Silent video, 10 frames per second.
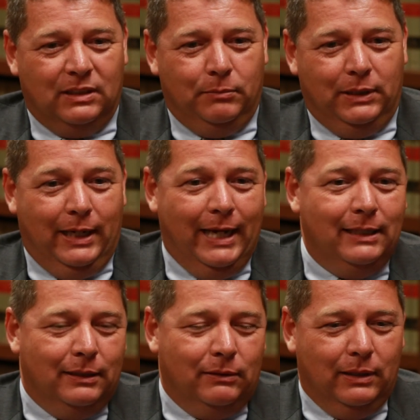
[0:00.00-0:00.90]
I mean, I
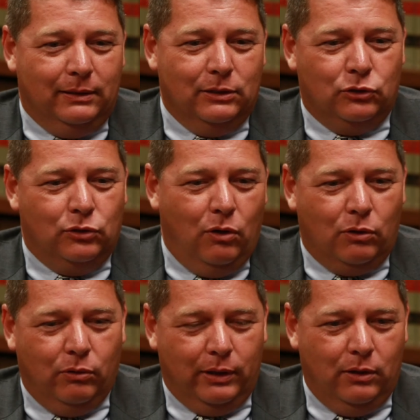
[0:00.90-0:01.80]
hate that, that this is all
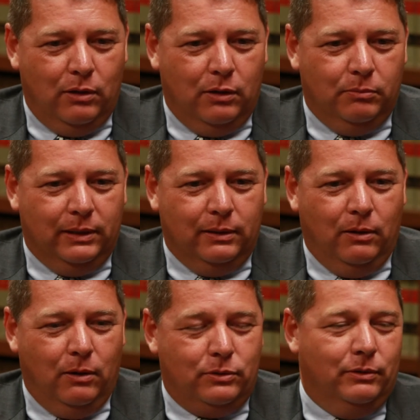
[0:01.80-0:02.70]
going on, but
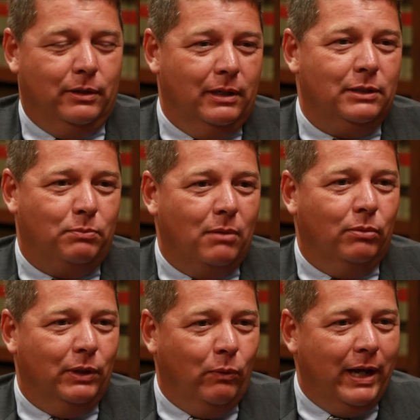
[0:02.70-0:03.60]
also there is
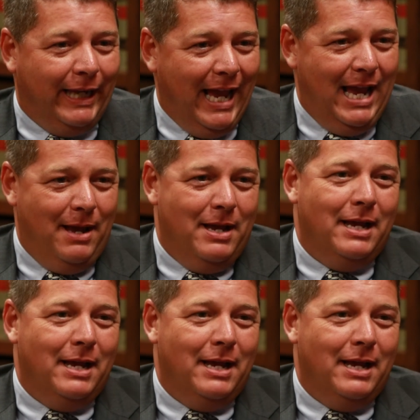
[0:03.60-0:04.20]
probably a way to ca